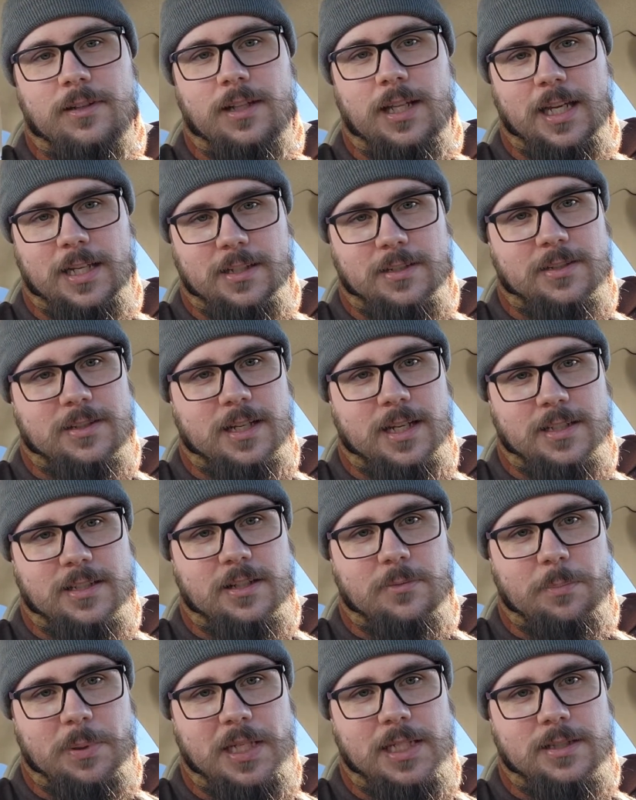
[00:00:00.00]
like a
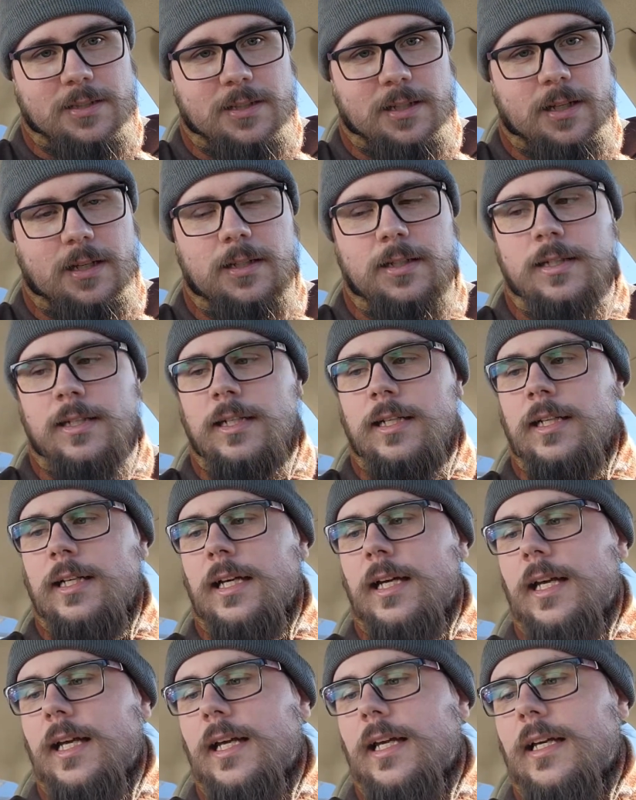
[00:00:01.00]
slice of pizza,
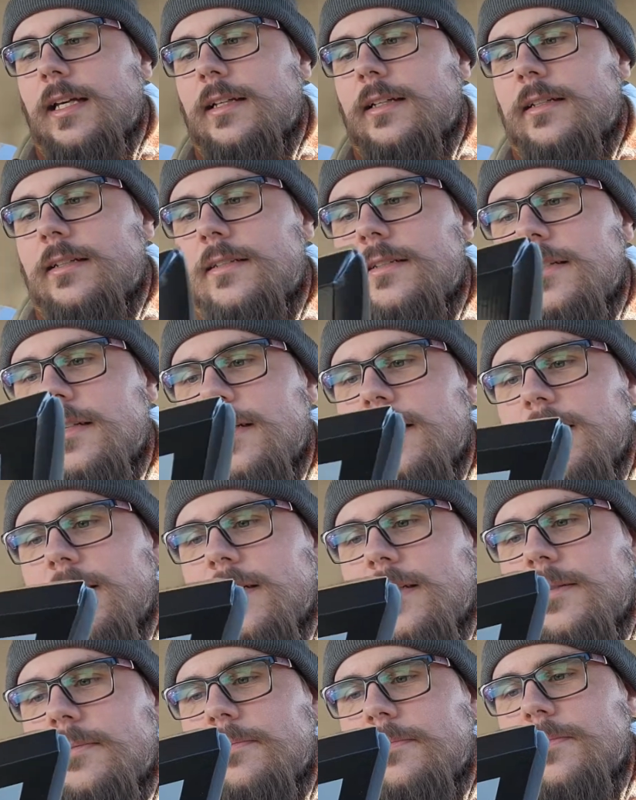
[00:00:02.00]
and
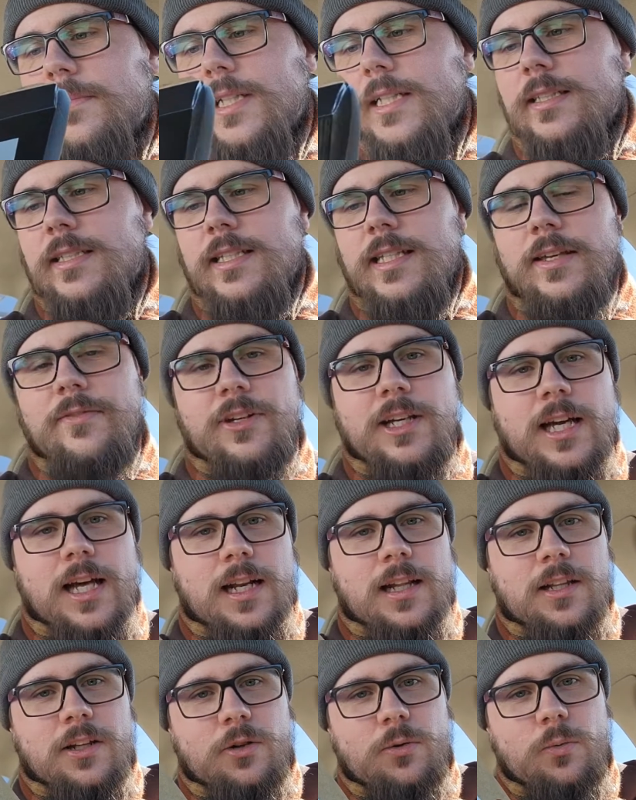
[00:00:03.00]
it's even got
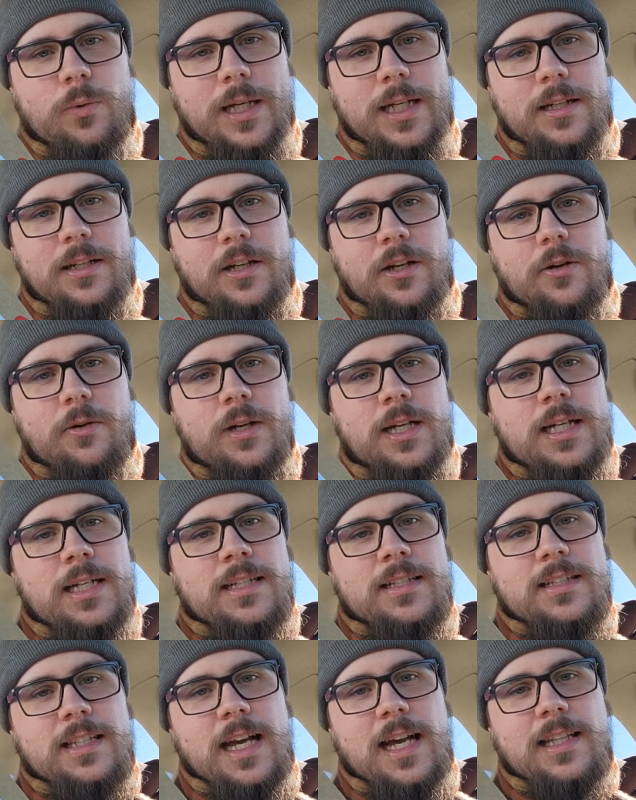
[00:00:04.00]
a little window.
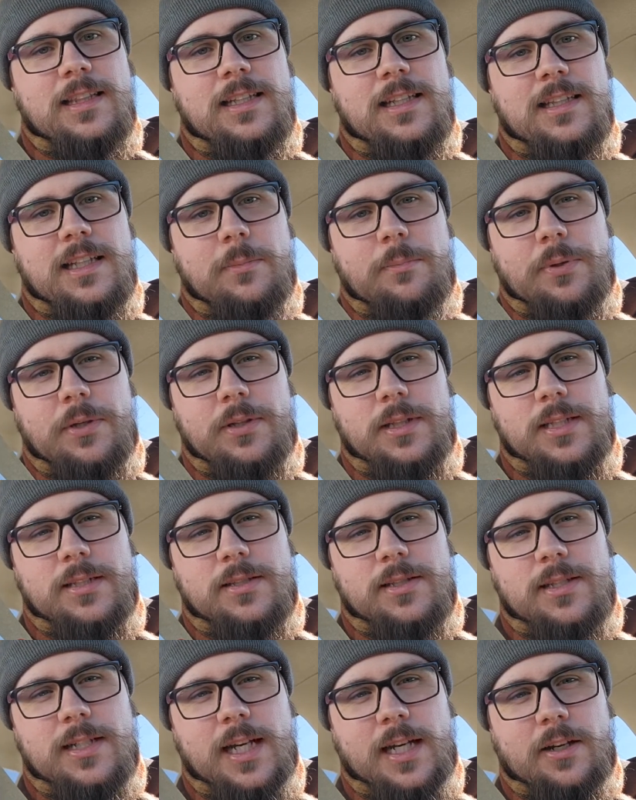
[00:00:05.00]
Sad that they put this
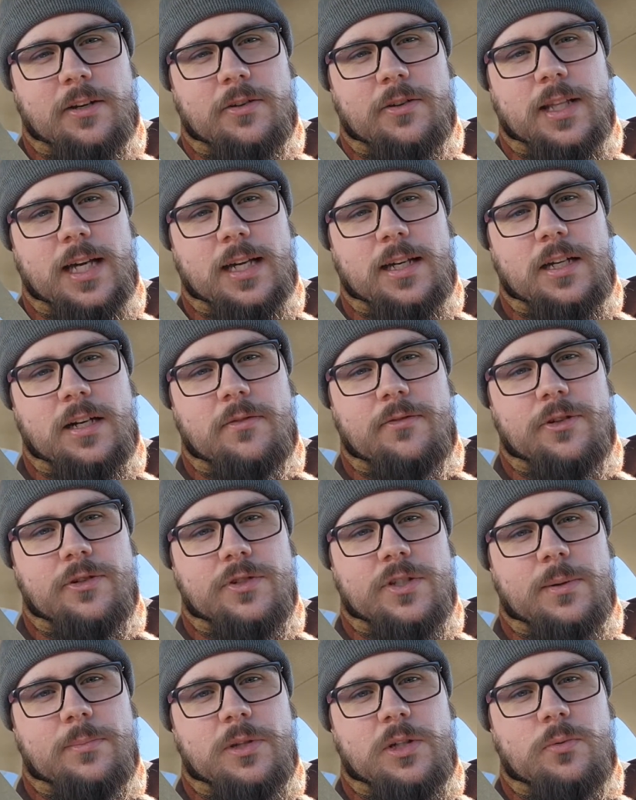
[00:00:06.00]
sticker that
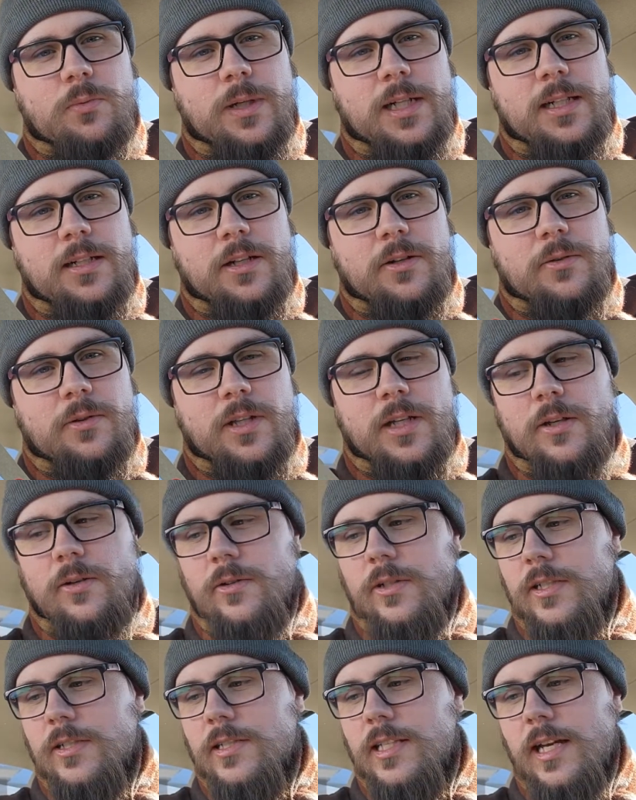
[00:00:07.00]
covers up the window though,
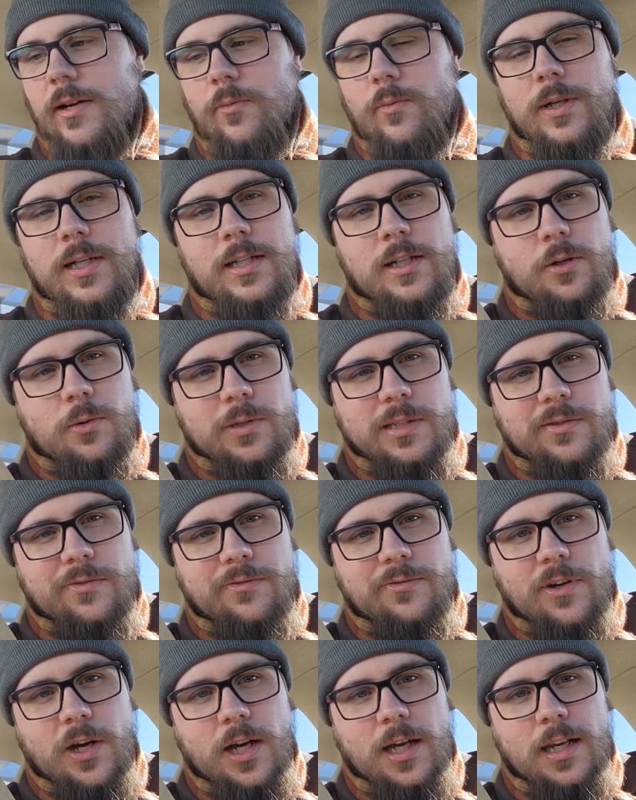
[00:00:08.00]
because that window is
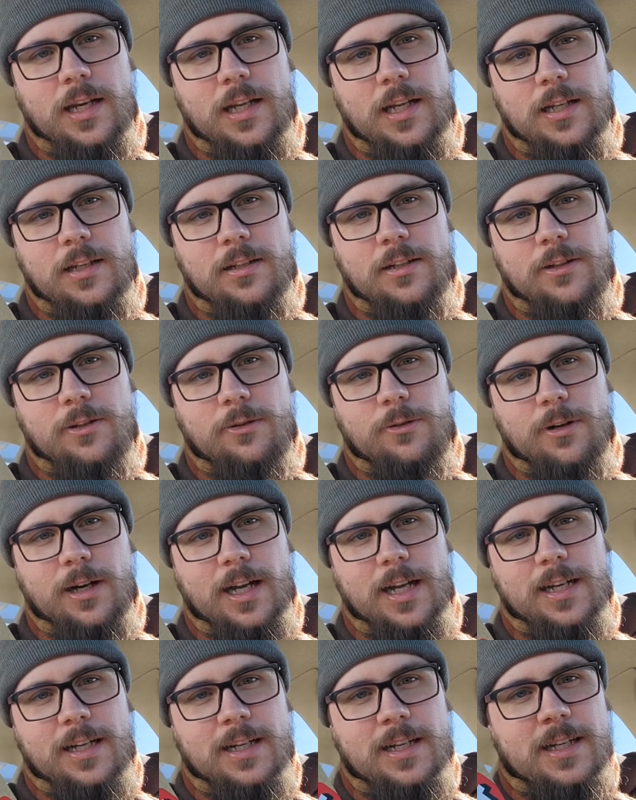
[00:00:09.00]
fun,
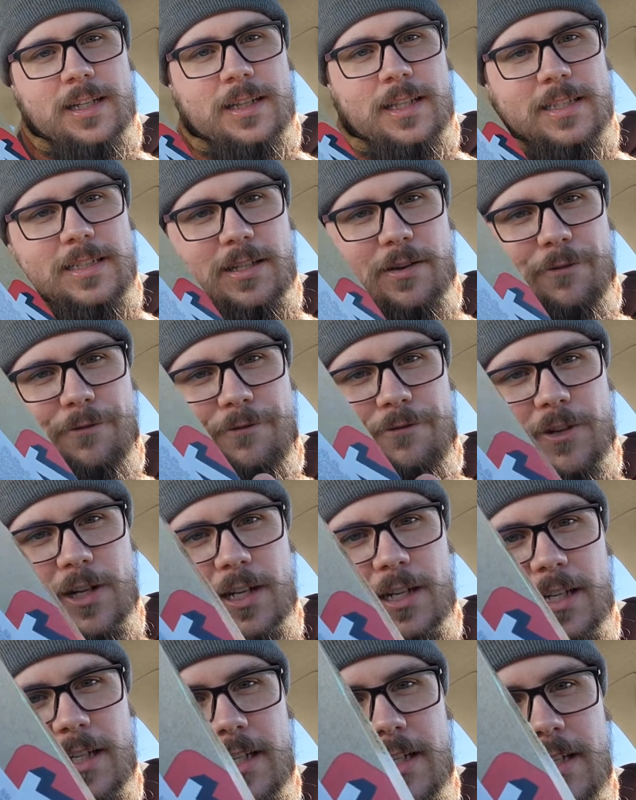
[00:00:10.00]
right? That's a
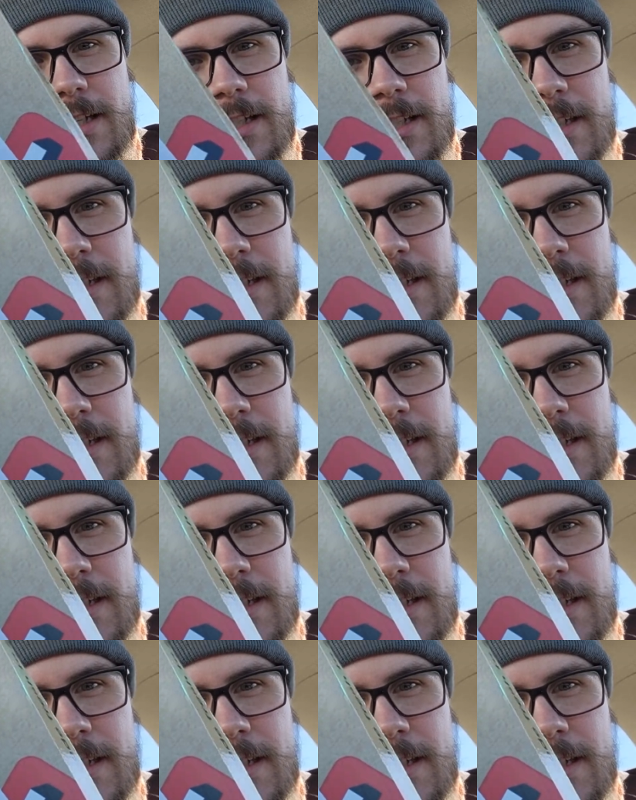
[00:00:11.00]
fun